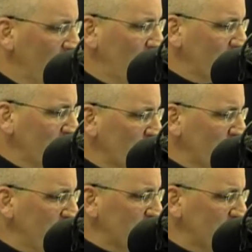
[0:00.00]
as Coach
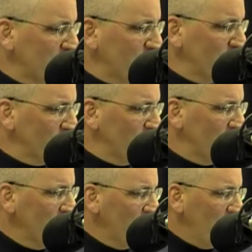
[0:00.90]
mentioned, on Tuesday
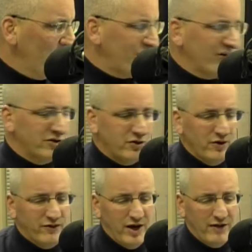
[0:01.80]
at
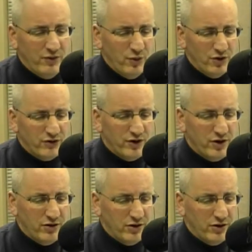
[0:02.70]
6:35 at Wells Fargo.